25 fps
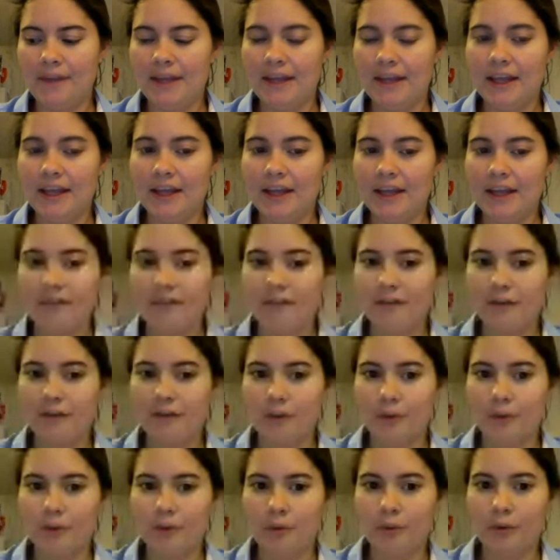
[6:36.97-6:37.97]
If
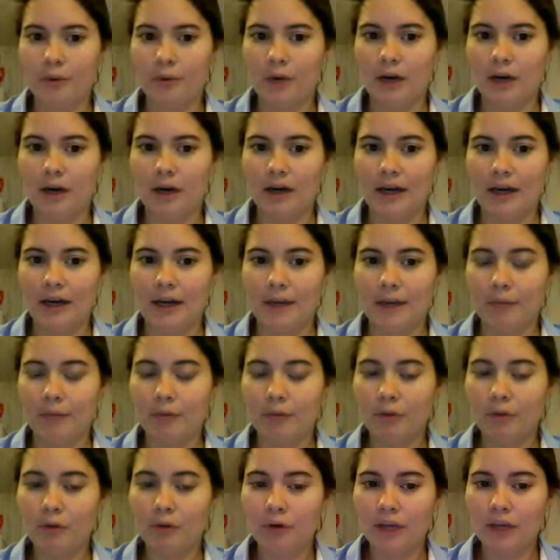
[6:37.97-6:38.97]
you are an
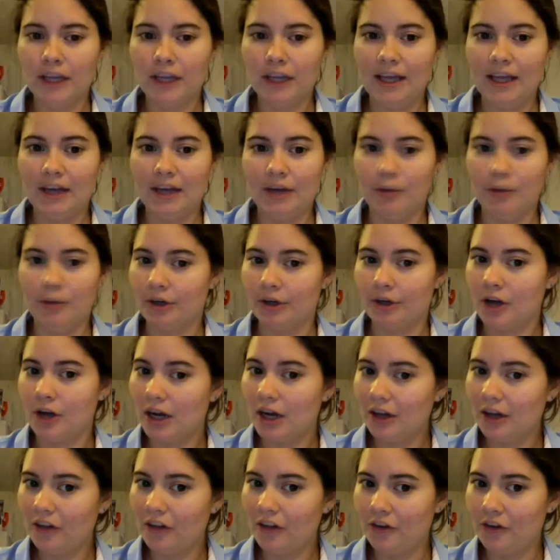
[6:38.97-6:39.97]
employee and you are
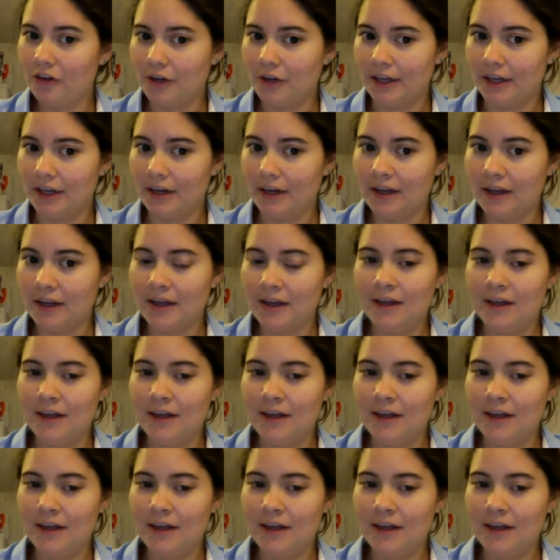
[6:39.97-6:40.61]
not a student,